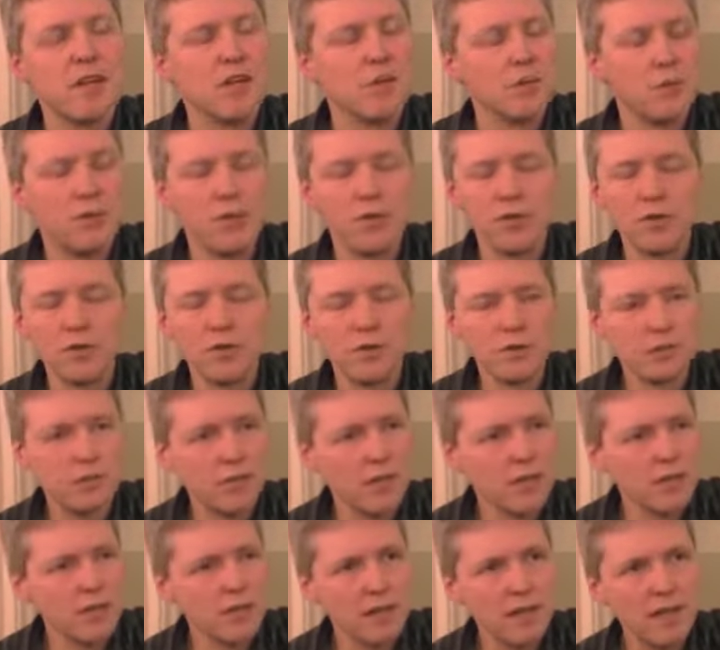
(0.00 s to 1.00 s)
We're using
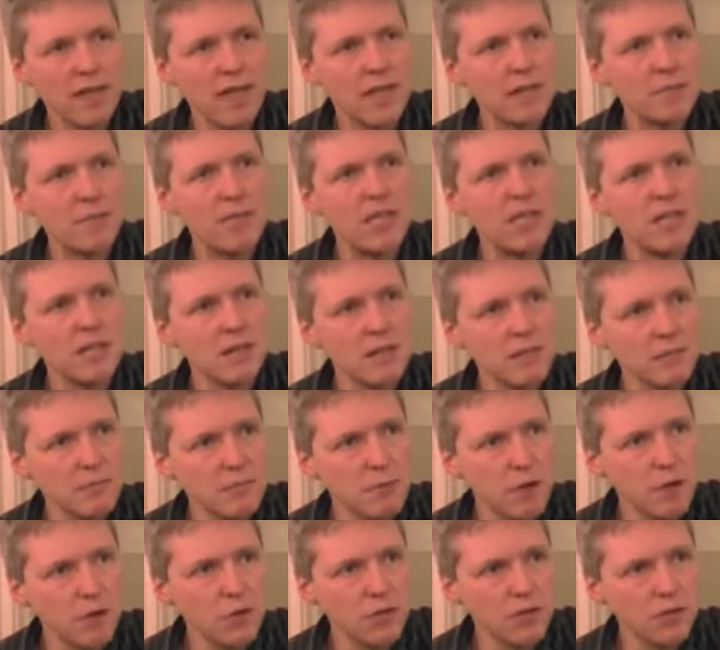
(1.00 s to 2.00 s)
regular AB
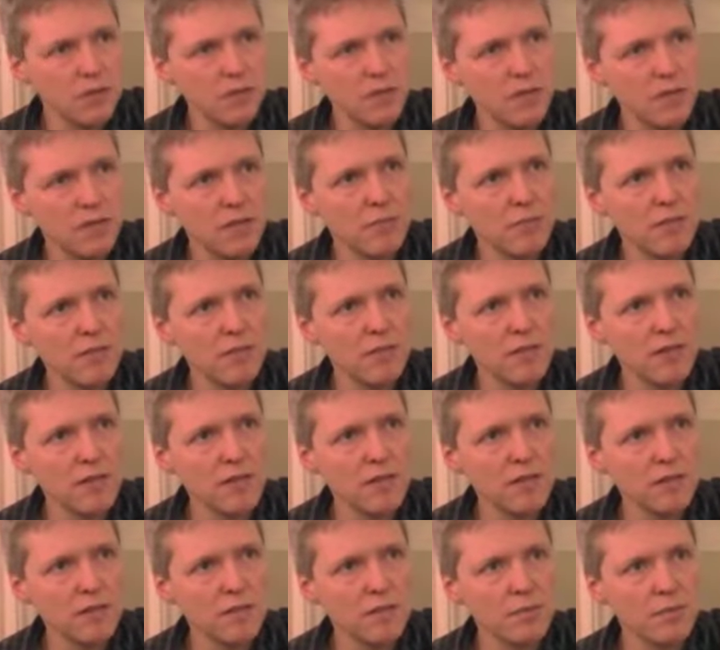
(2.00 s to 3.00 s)
mode
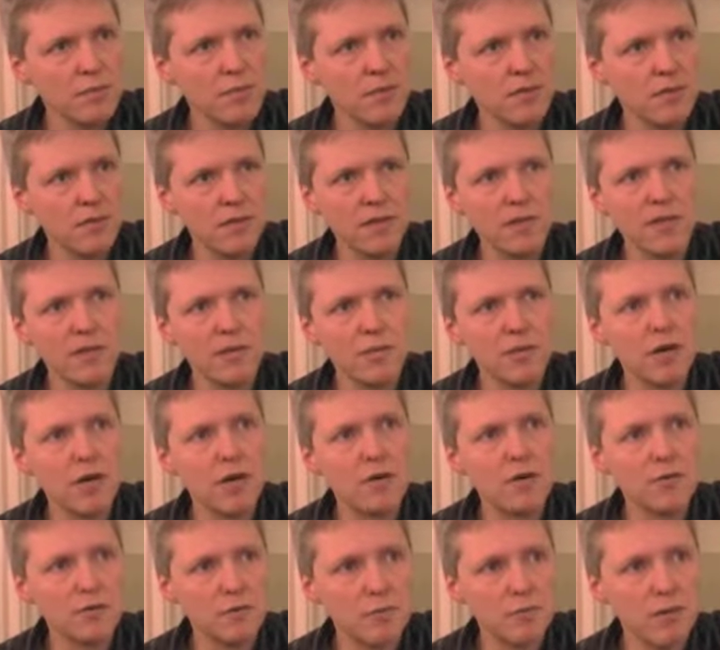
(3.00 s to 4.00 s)
amplifiers with linear
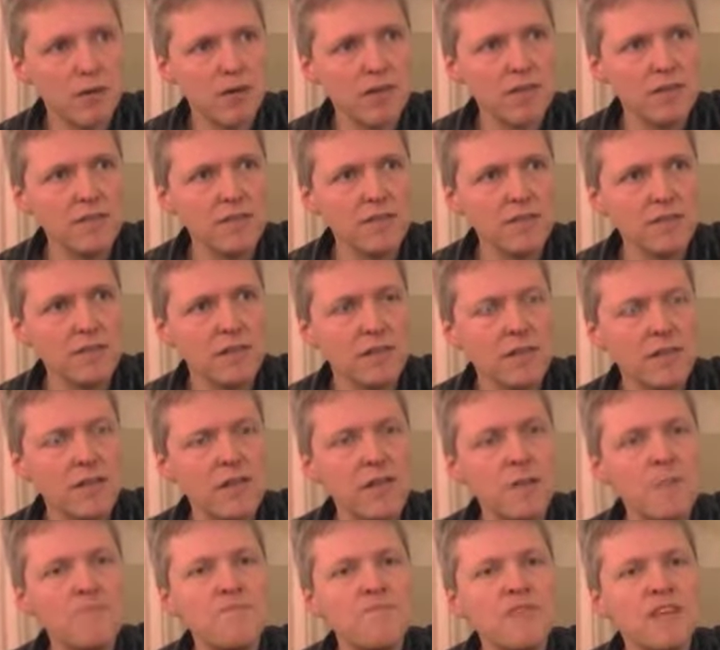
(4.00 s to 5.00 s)
power supplies.
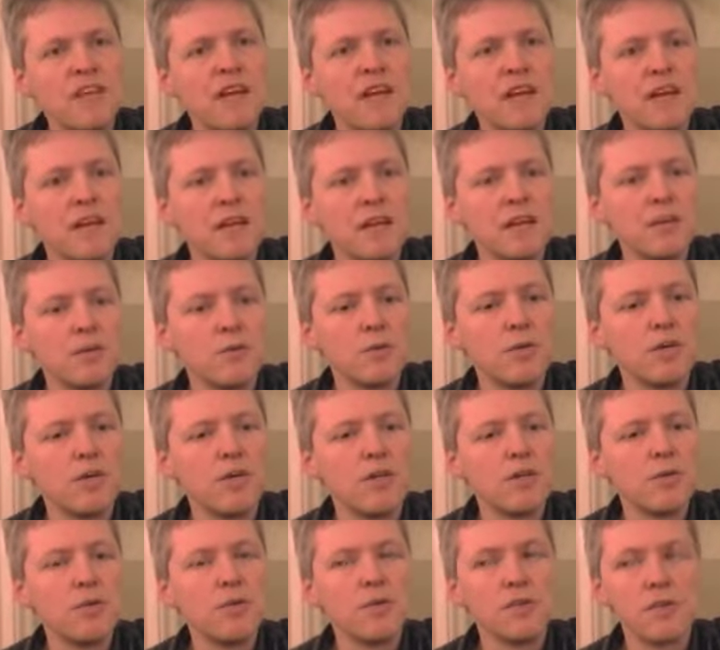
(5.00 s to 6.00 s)
And we are
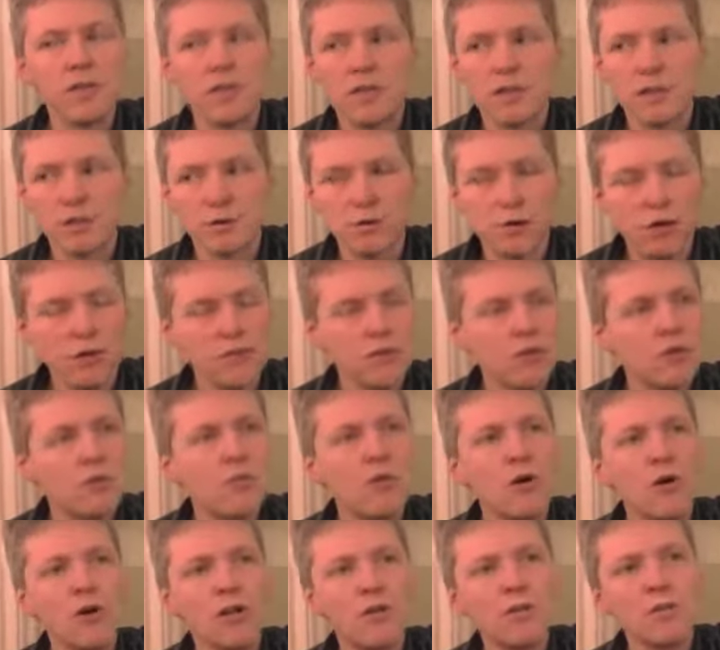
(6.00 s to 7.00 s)
using, in the Grosso
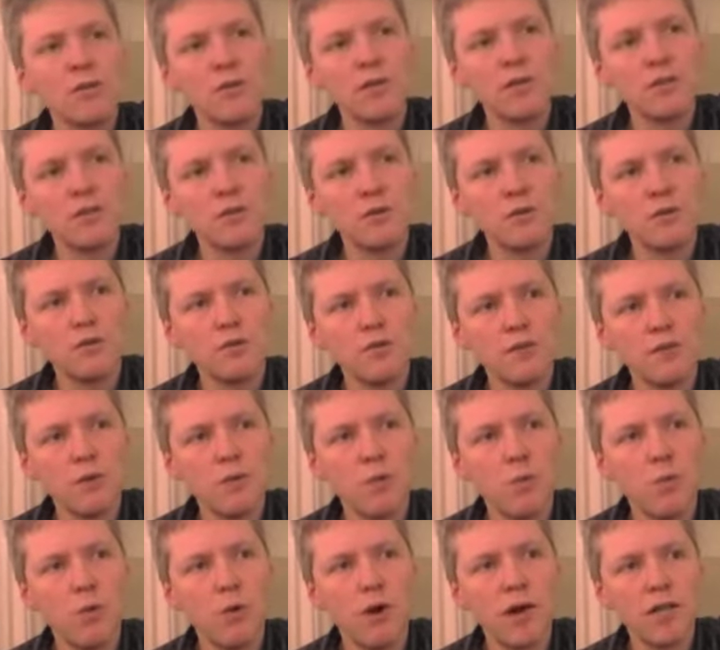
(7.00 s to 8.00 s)
model, we are
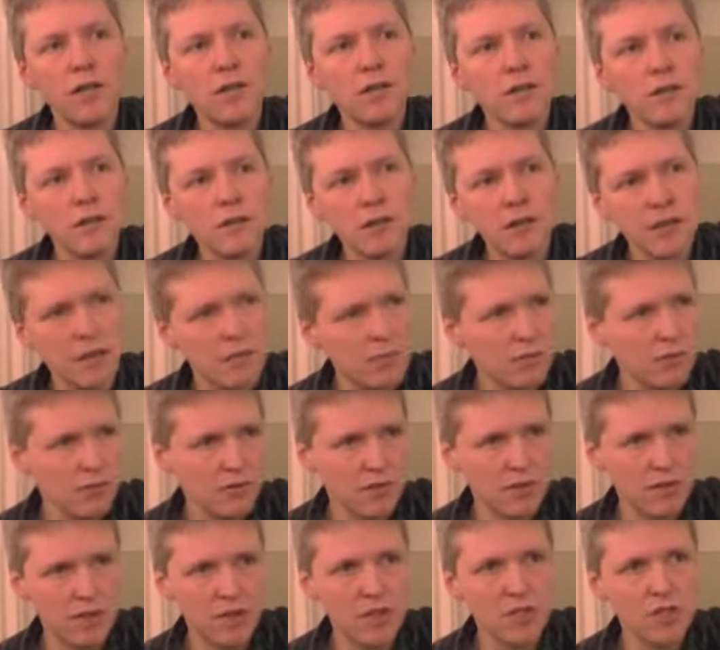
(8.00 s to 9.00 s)
using one
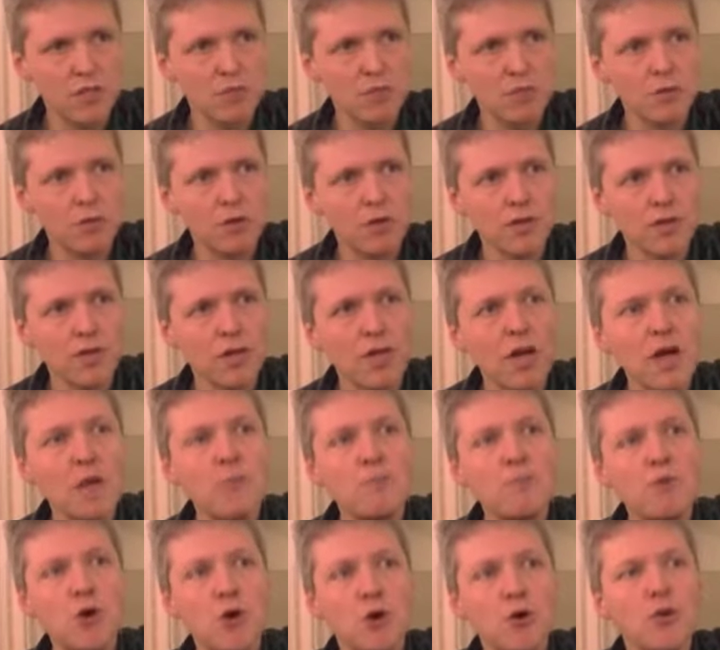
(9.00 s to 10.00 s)
amplification board
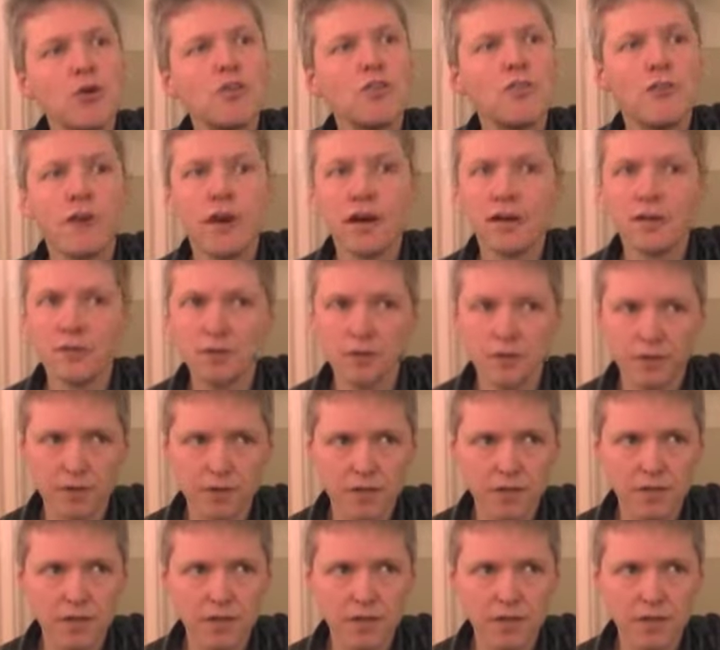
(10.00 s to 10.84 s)
per driver.